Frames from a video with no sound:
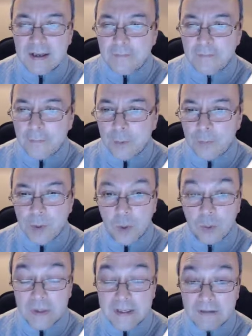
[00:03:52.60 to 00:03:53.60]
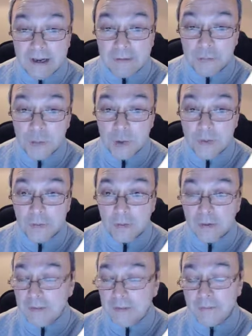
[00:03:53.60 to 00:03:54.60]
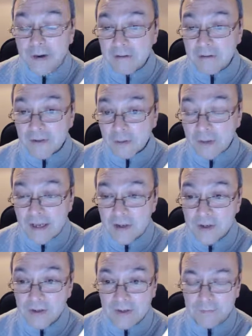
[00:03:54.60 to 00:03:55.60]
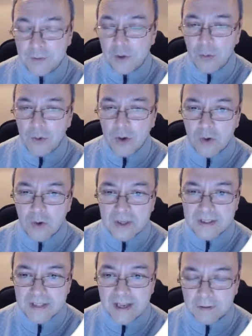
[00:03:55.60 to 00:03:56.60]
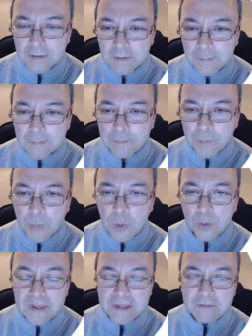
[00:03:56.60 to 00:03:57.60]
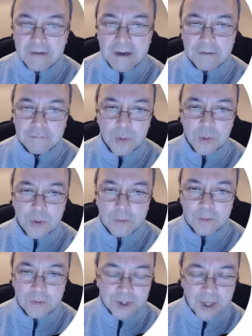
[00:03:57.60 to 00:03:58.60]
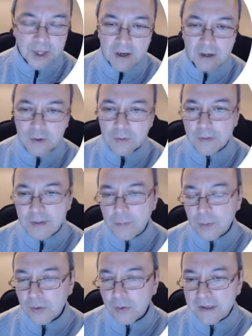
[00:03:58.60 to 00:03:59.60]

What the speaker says: for pool in-ground removal and various locations. If you go longer tail, pool in-ground removal Chicago, and then pool